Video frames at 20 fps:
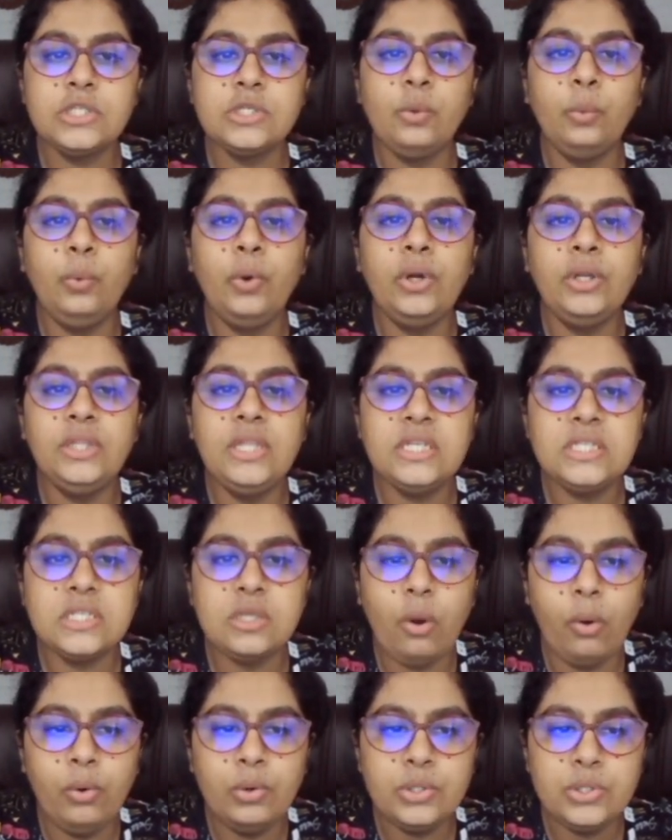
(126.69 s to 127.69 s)
So what this
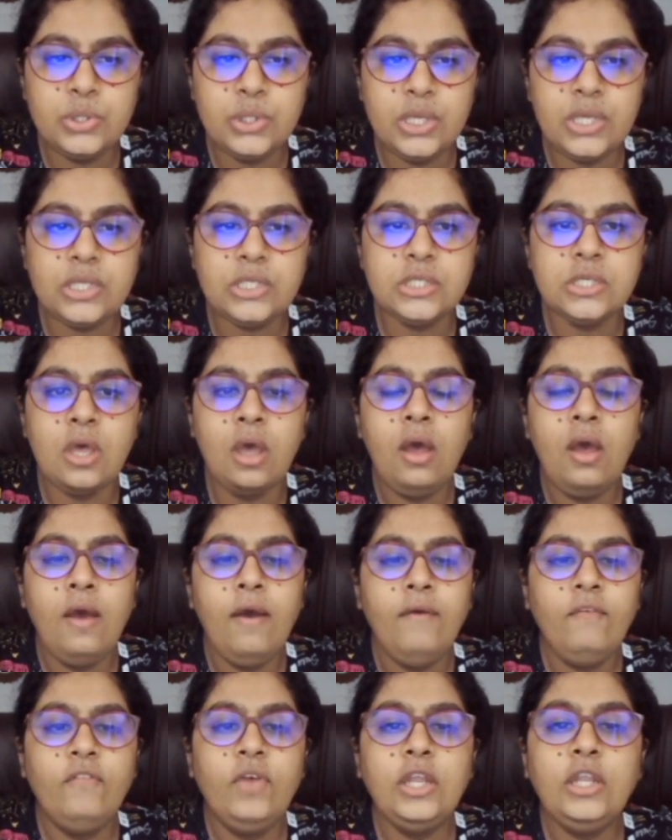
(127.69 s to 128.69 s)
course is,
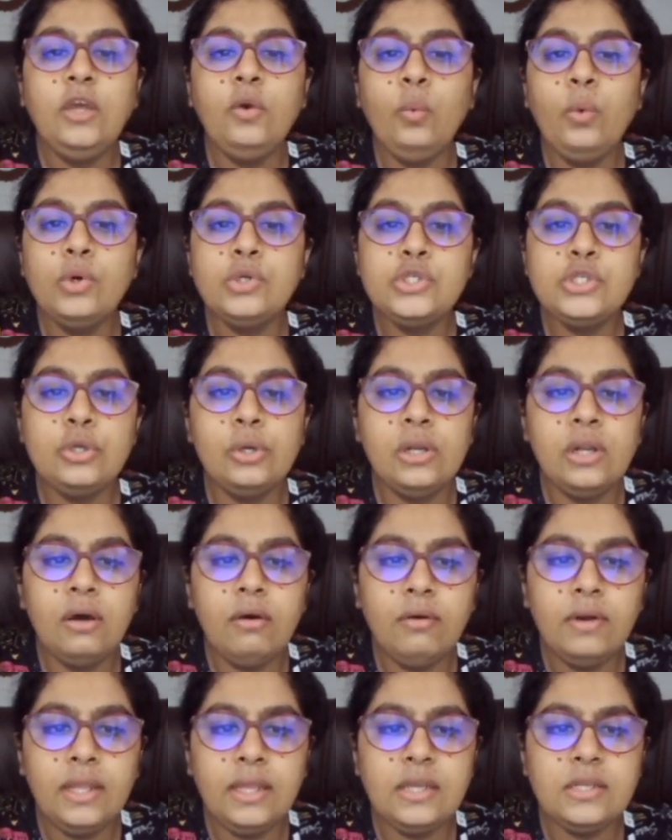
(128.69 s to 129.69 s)
when you want to
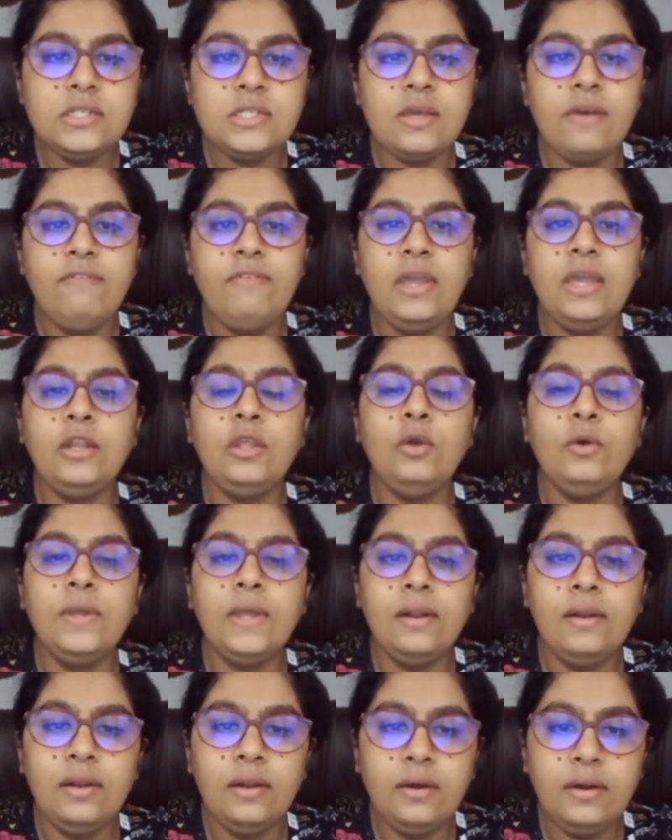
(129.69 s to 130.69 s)
learn it, where you
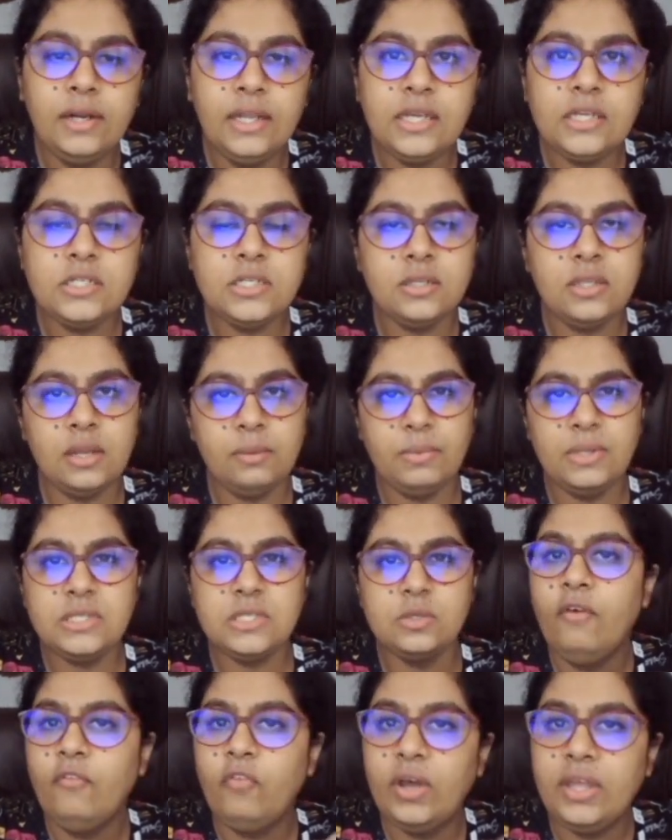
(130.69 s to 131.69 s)
can learn it, that means
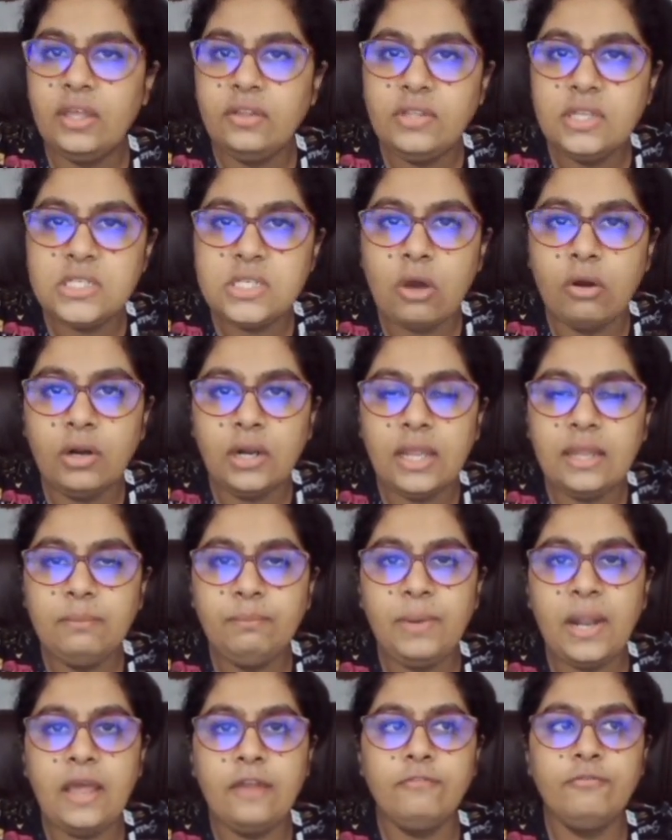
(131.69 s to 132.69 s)
via this online
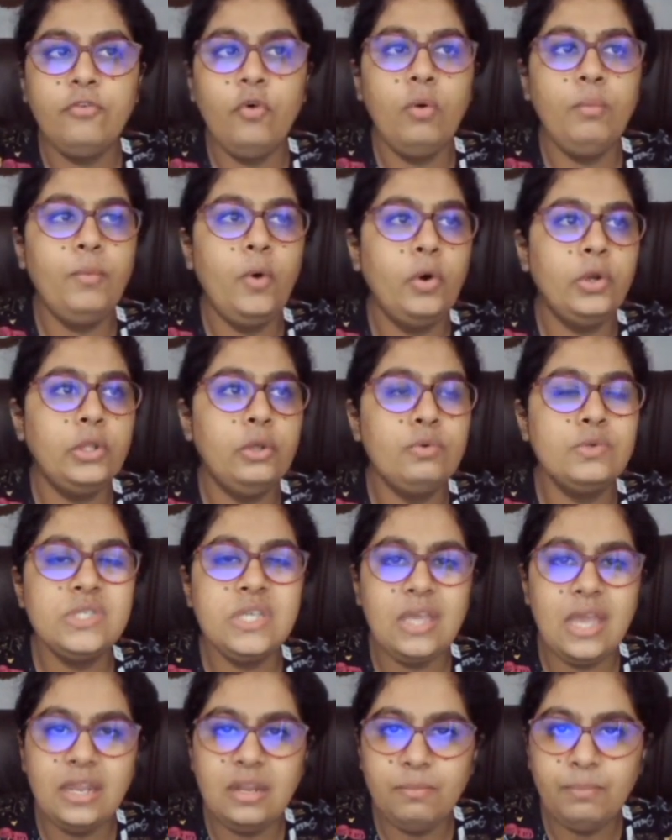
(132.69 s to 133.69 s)
platform or
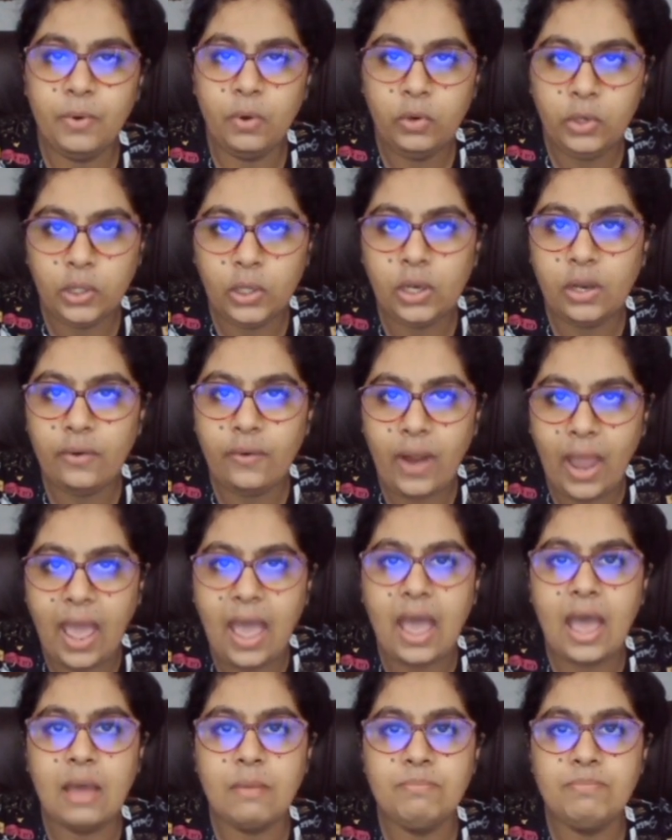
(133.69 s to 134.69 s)
using any particular
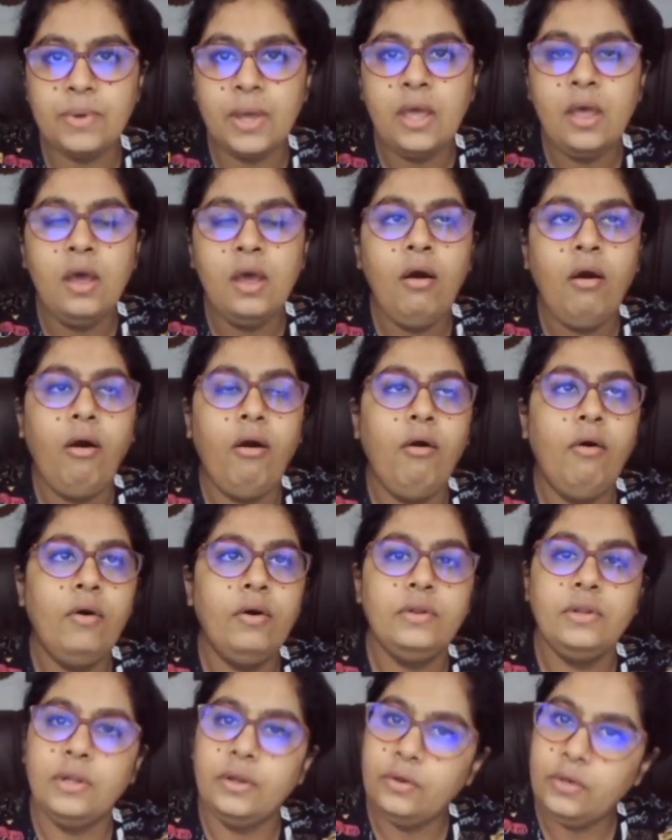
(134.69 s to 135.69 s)
app
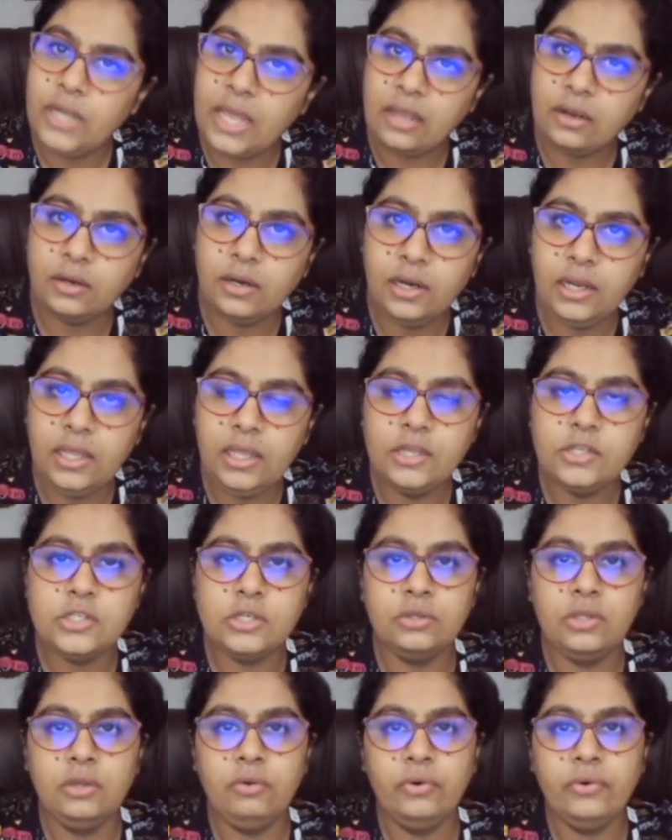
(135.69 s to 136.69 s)
or directly
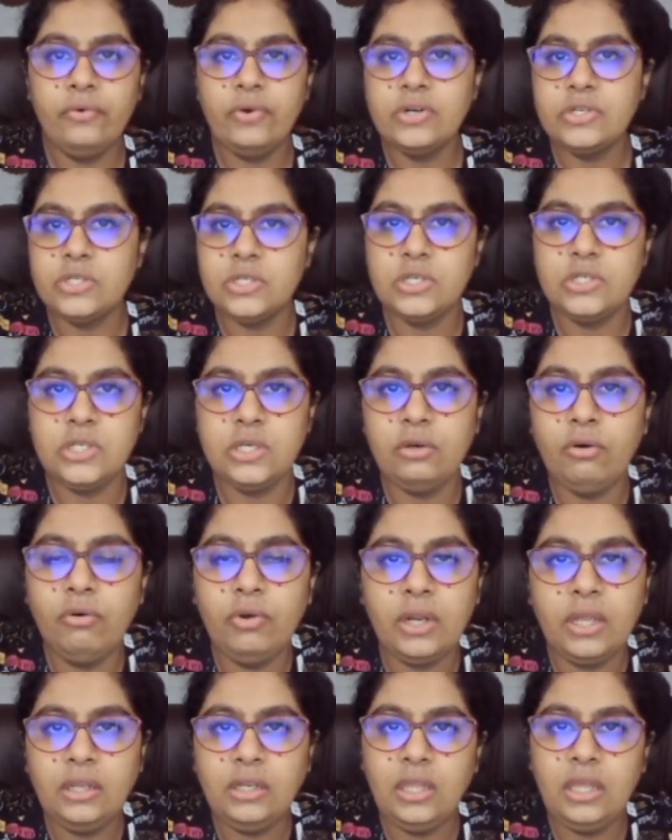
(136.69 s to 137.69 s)
to the university
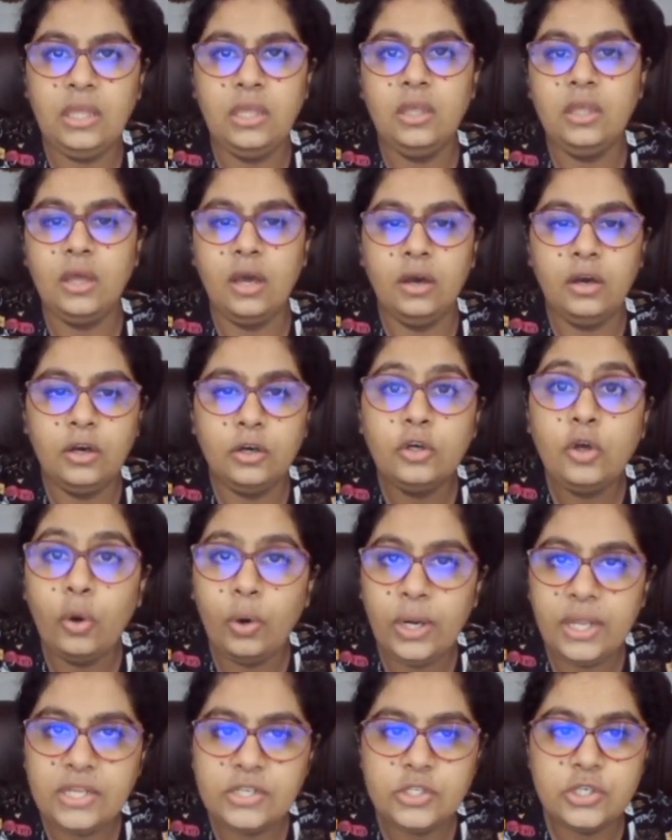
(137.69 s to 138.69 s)
or any
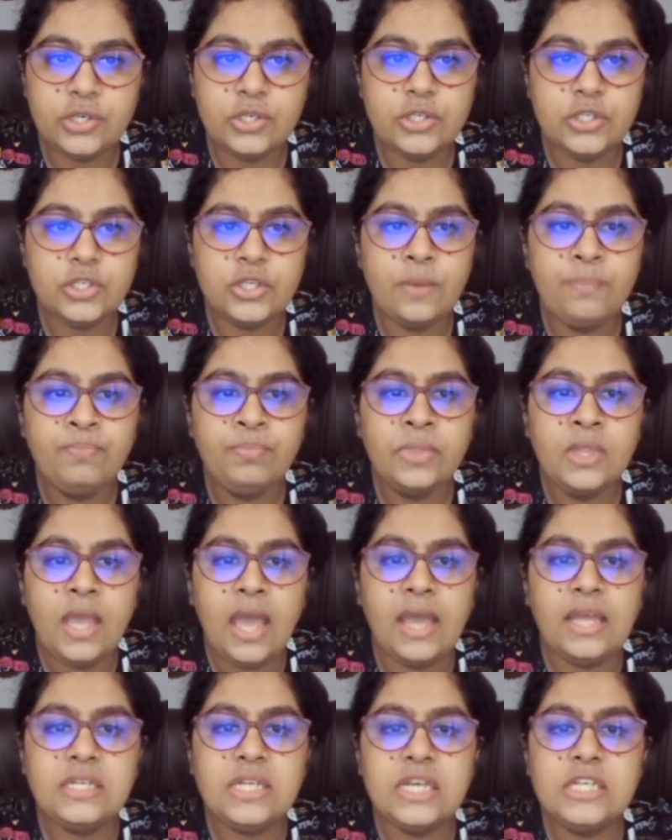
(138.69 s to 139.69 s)
colleges,
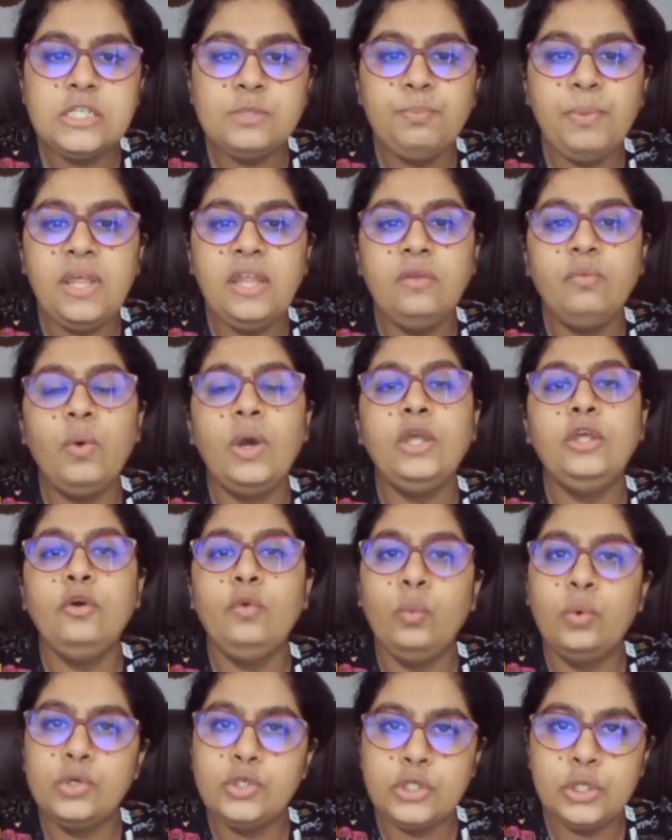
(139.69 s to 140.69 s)
and explain why you
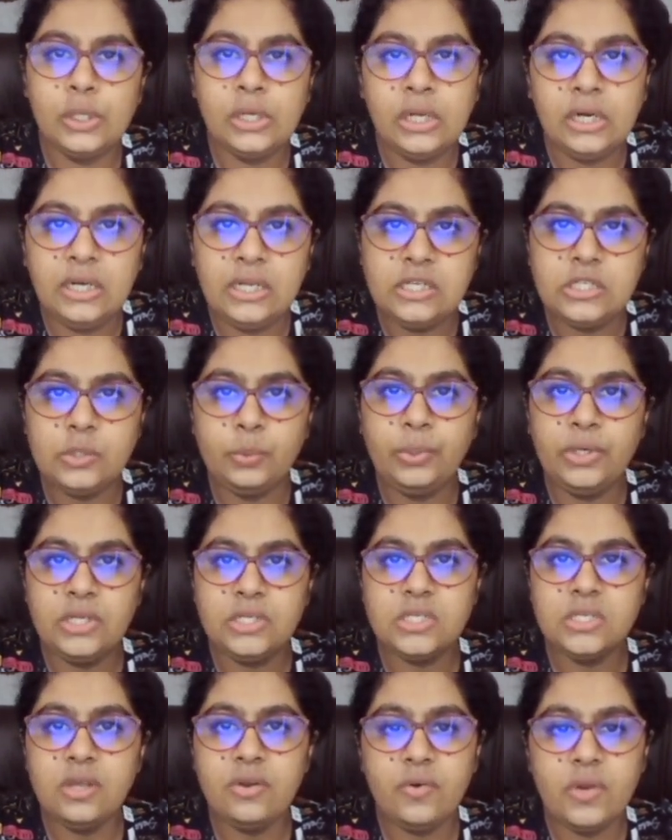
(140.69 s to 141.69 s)
want to learn it, what
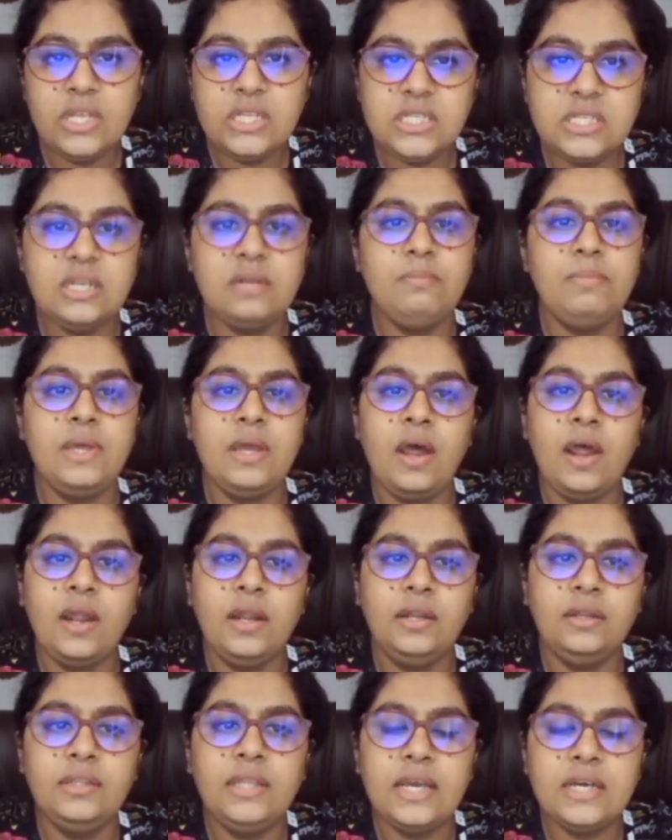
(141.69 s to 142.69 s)
is the reason
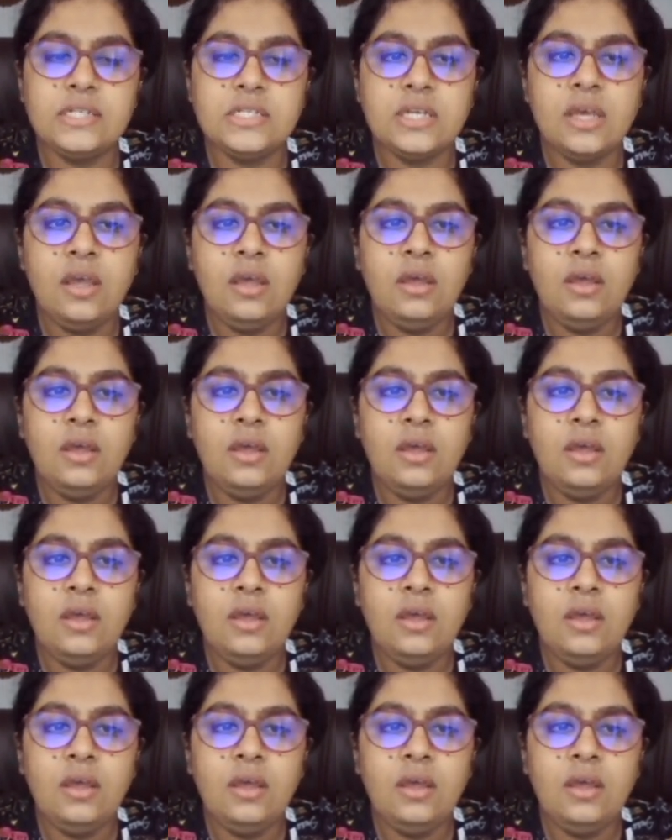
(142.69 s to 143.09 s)
behind that.